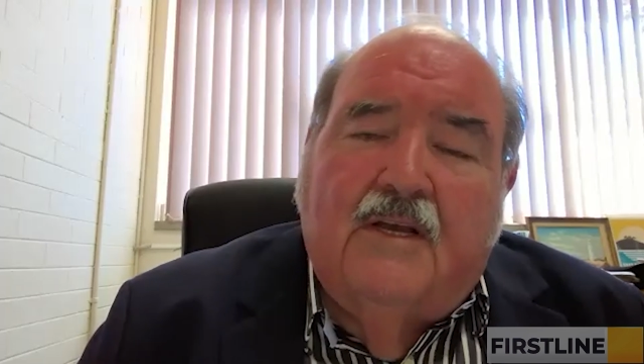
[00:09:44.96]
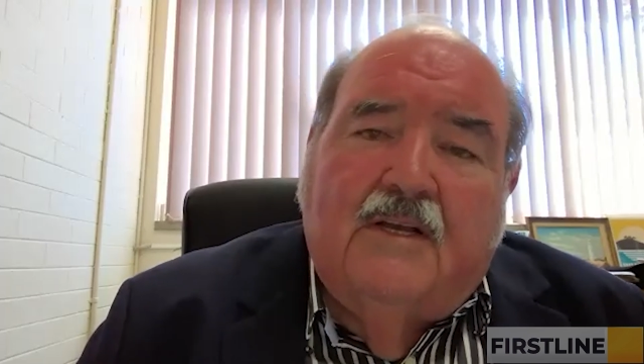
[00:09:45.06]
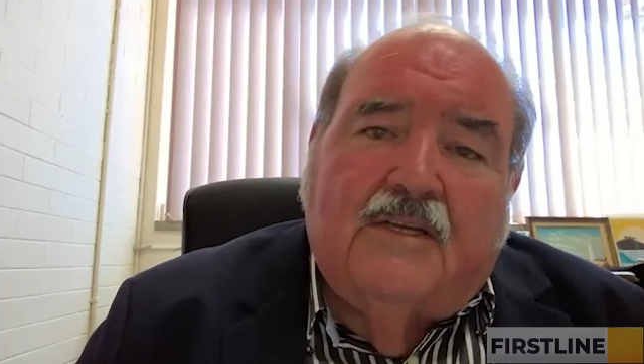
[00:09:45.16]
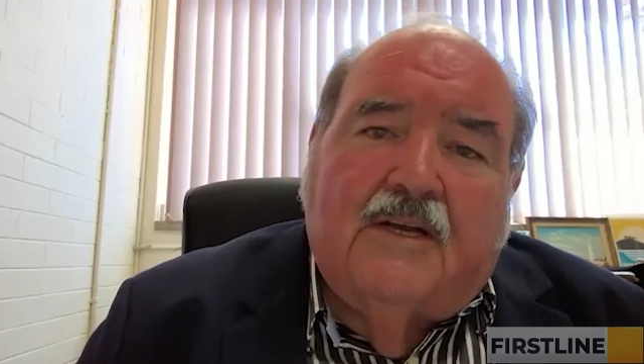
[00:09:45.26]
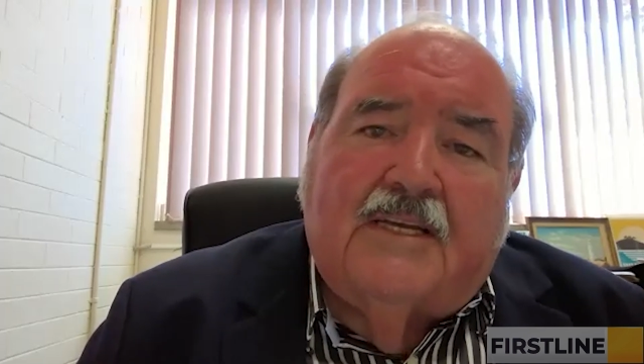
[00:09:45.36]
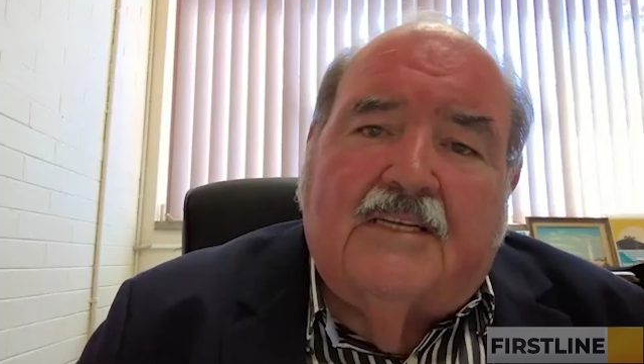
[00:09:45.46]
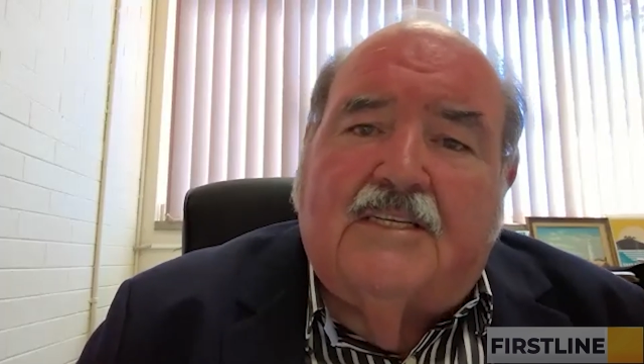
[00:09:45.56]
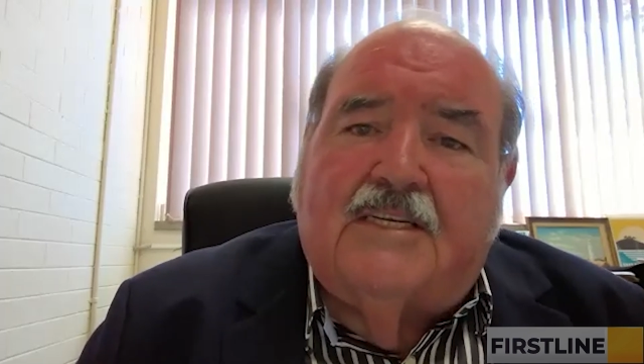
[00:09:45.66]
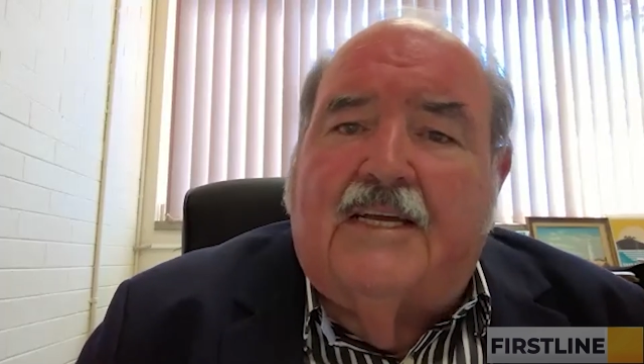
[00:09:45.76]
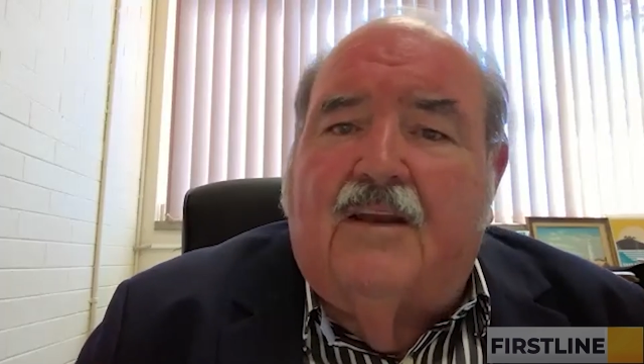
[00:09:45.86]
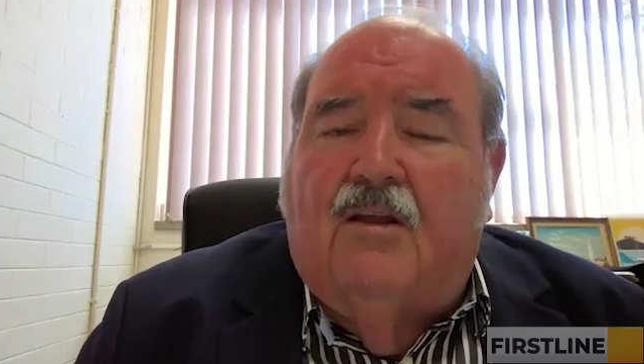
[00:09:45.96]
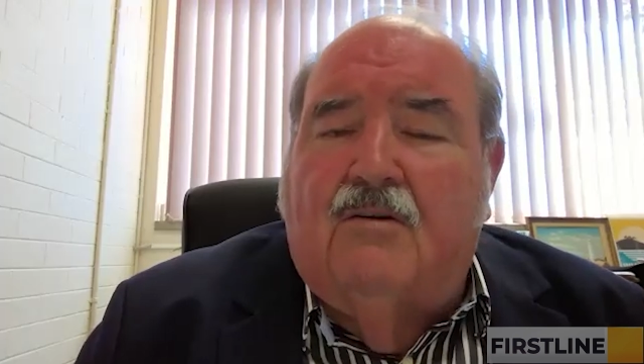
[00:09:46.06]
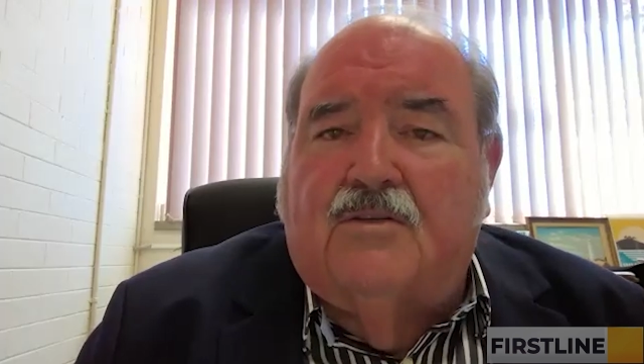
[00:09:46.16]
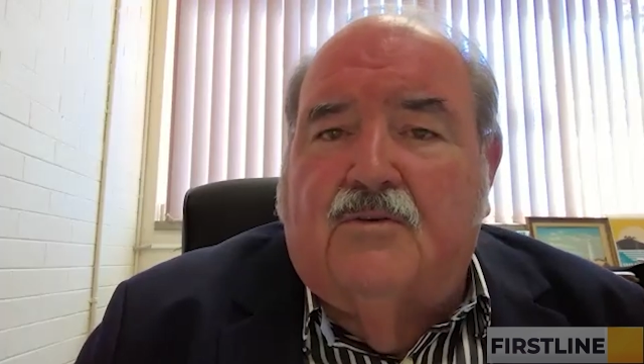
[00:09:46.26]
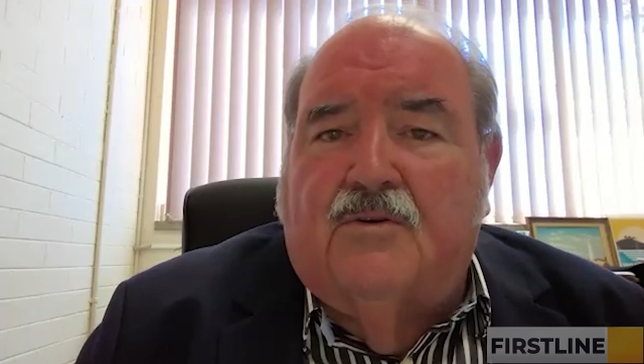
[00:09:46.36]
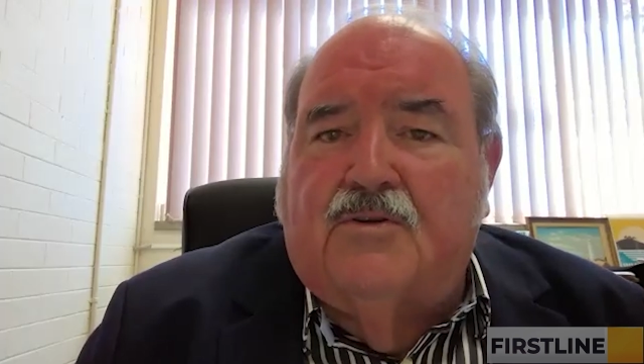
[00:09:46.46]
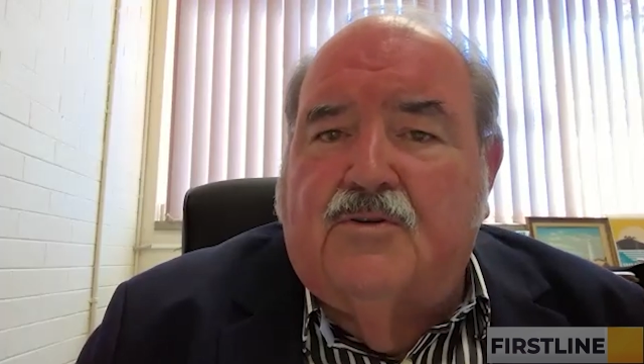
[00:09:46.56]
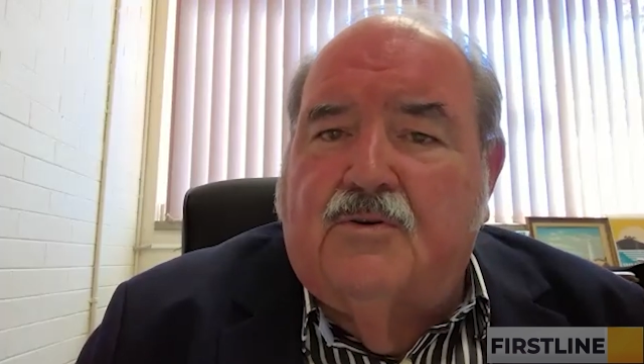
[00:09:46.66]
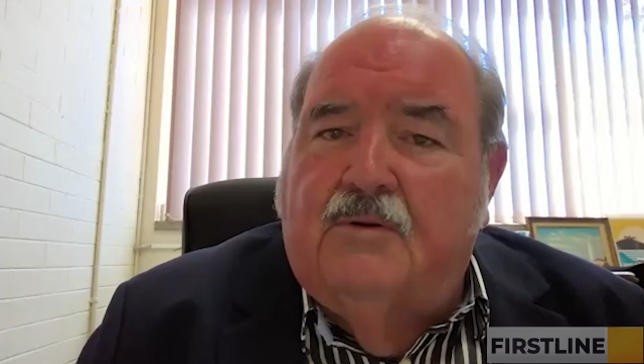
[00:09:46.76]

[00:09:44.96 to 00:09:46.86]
So I guess to cut a long story short,